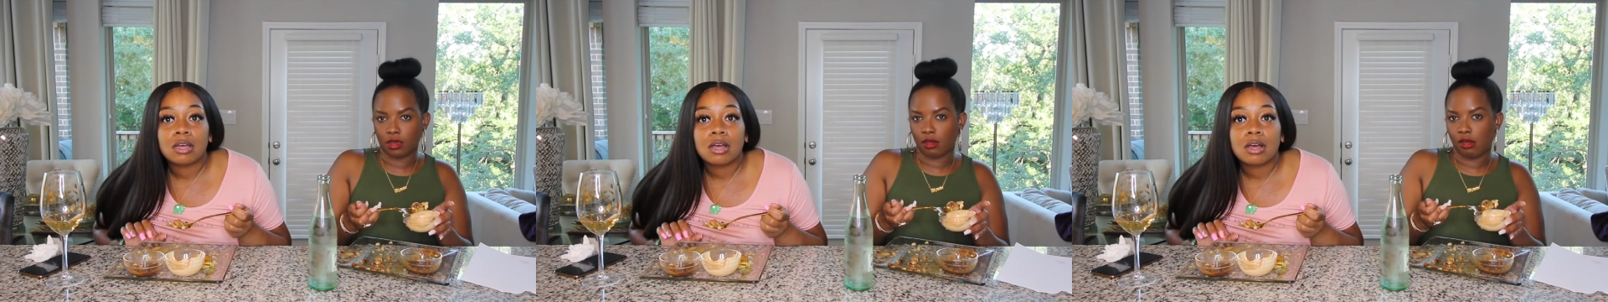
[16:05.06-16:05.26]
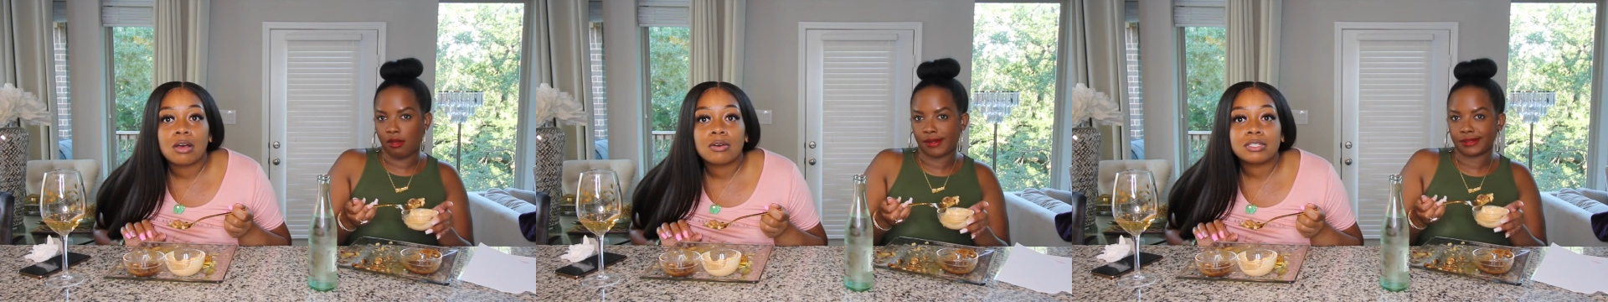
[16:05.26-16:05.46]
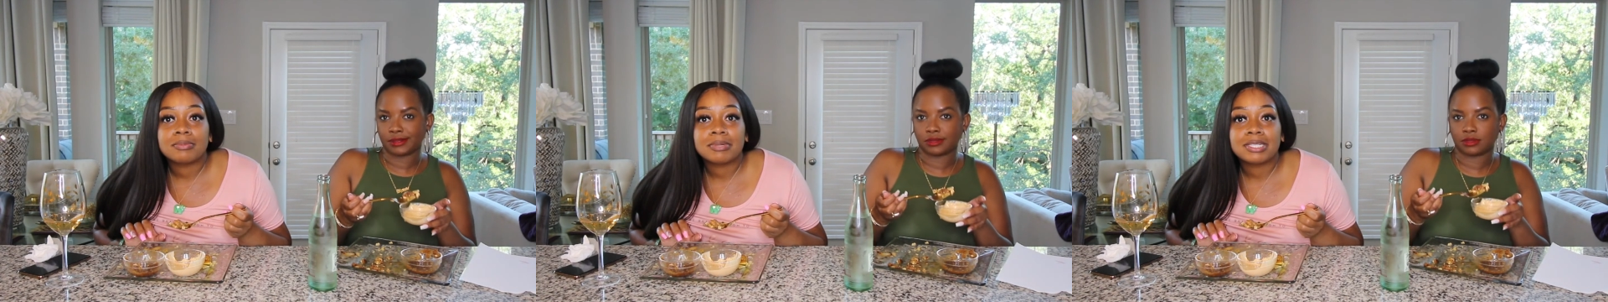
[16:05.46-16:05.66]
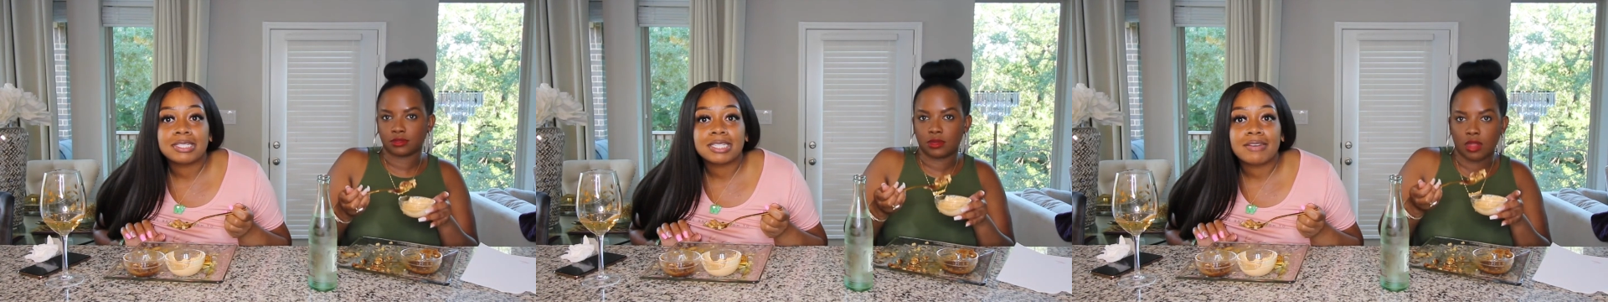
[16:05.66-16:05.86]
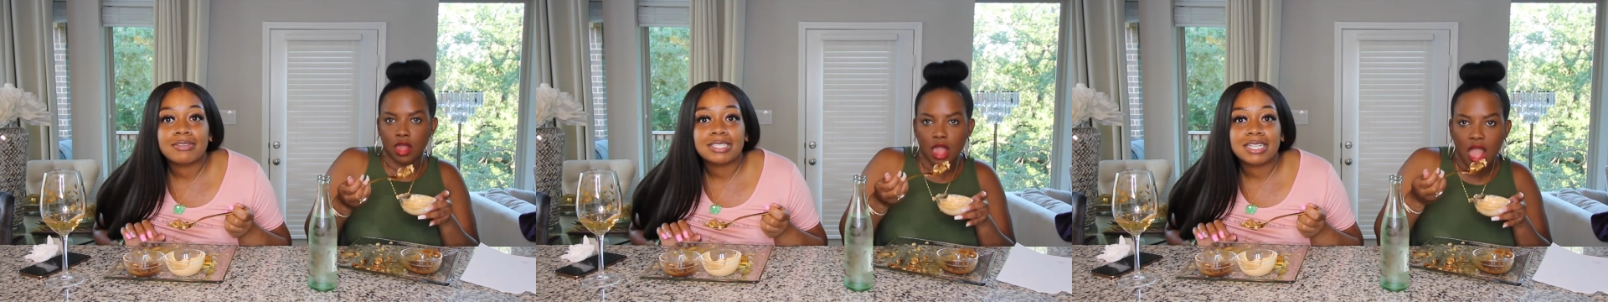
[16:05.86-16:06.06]
Speaker 1: Oh, it's been
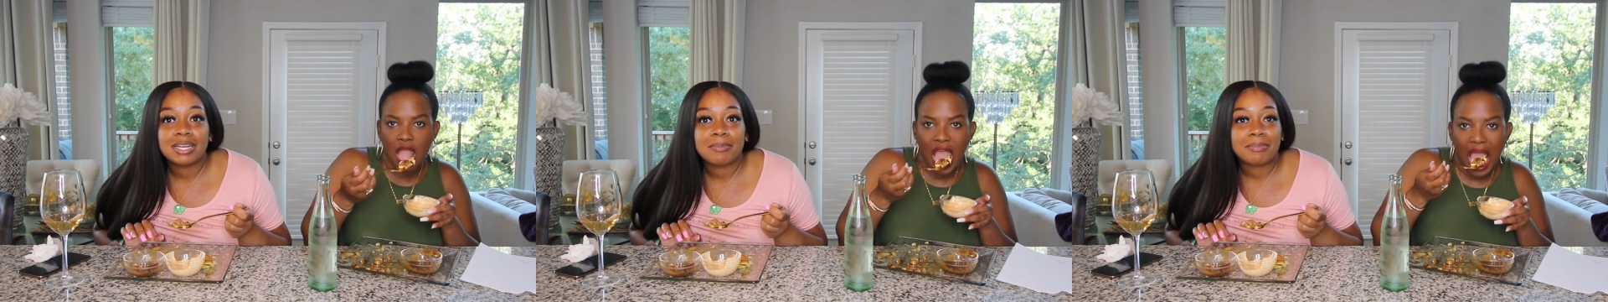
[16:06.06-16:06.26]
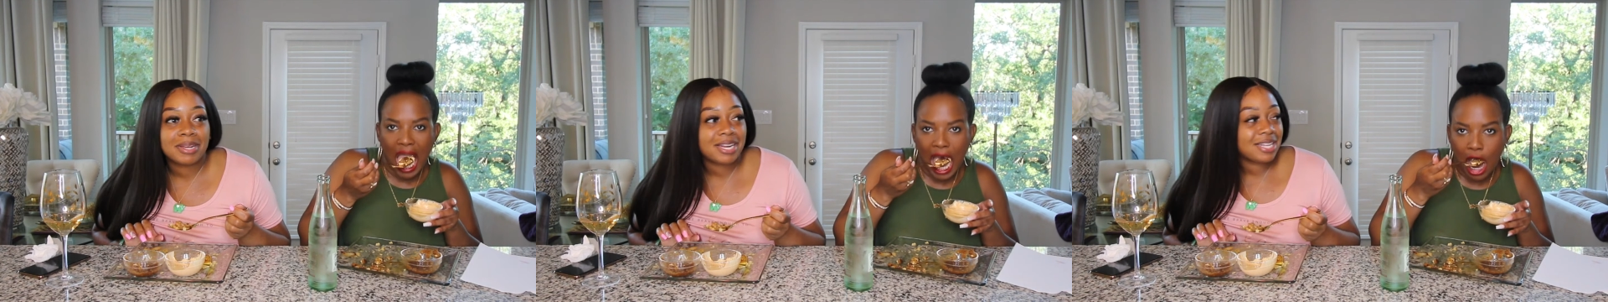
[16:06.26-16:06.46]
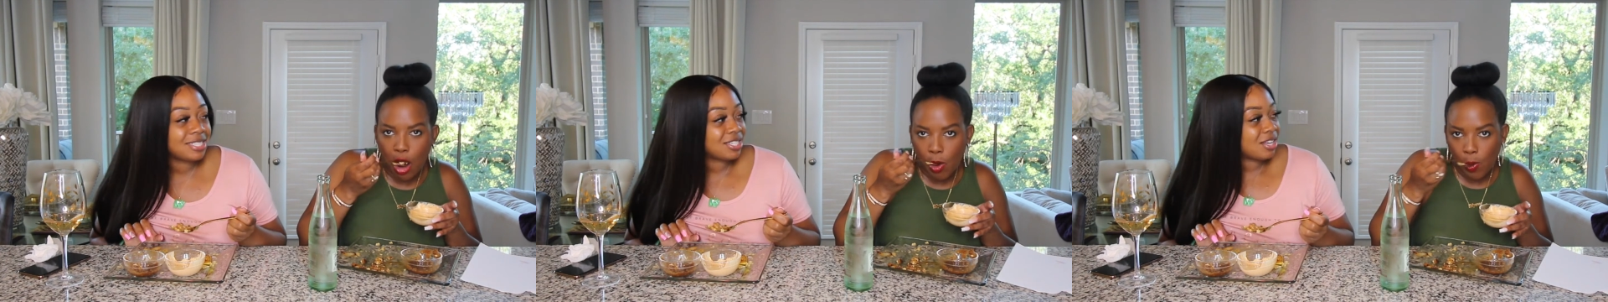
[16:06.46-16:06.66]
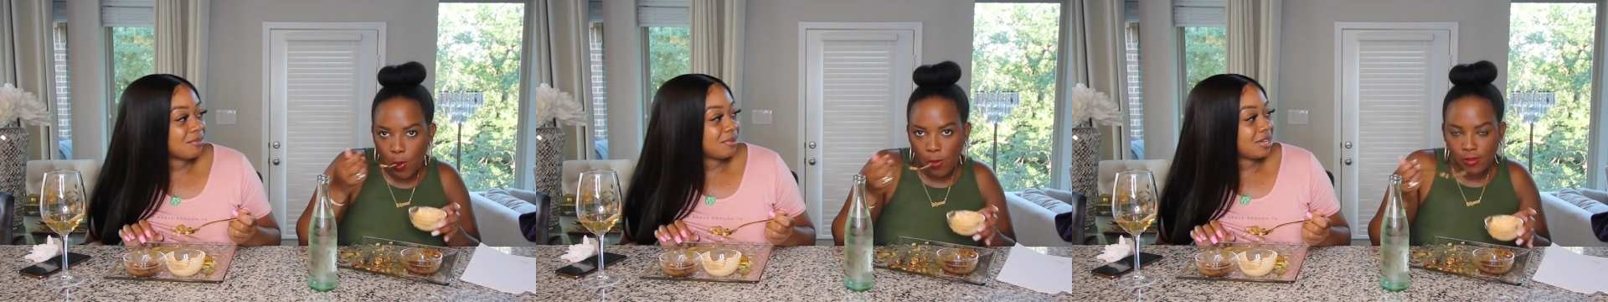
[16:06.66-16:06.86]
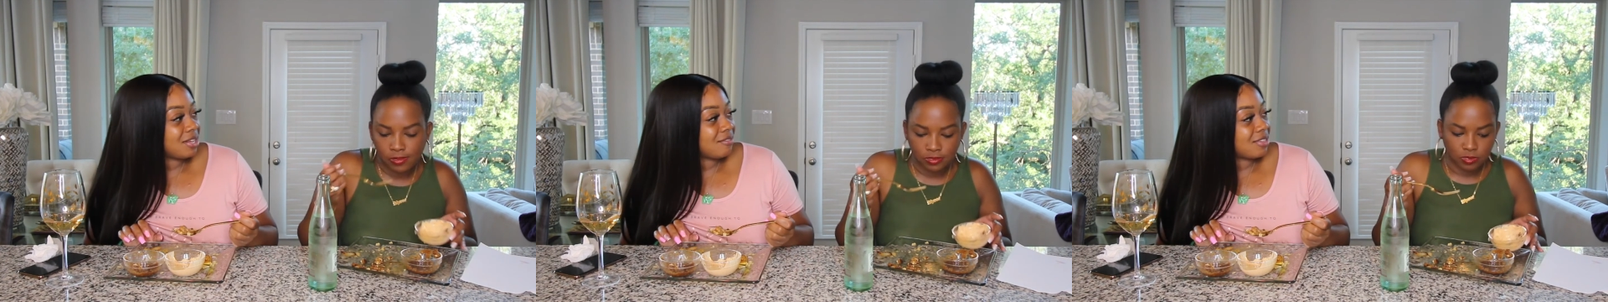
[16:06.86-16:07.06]
seventeen minutes. Can you
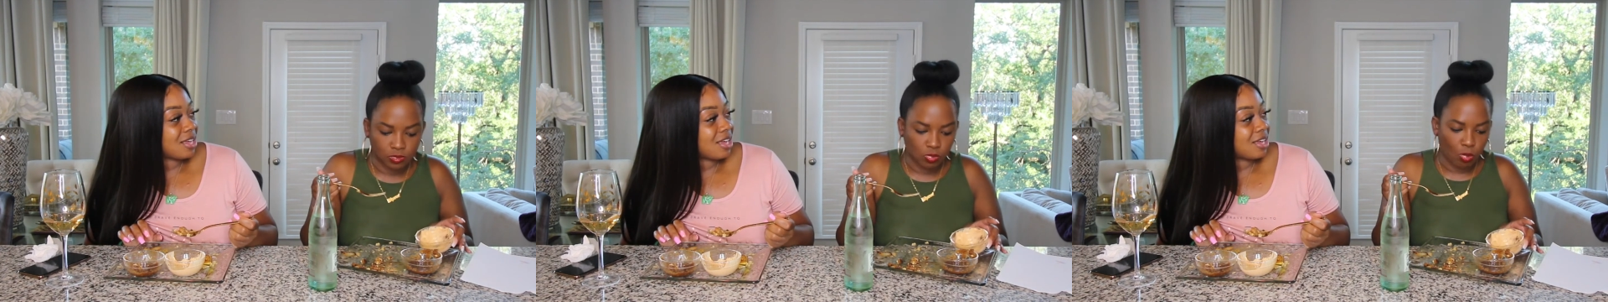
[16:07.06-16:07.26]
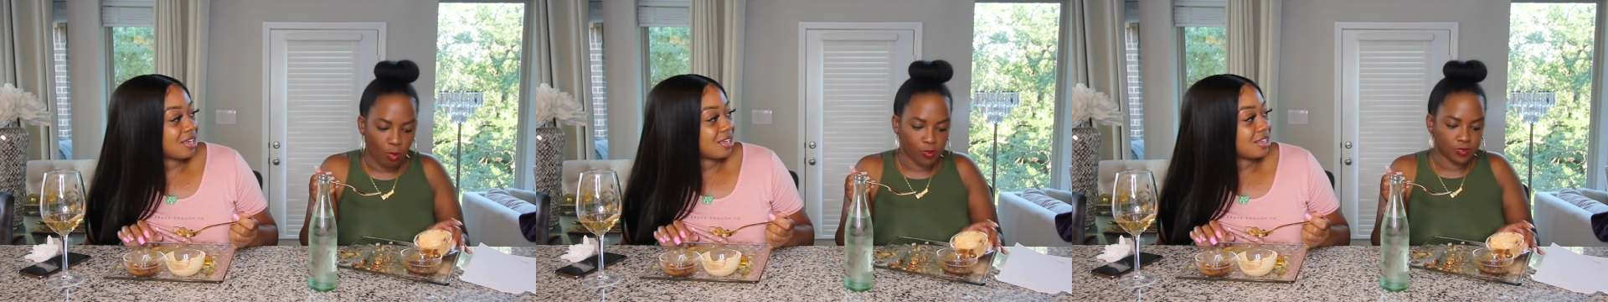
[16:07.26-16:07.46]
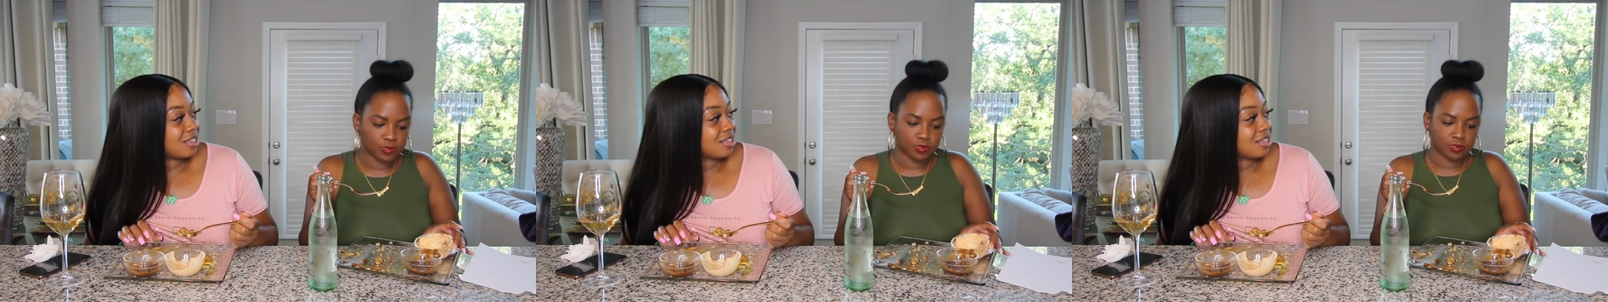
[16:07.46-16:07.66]
believe that?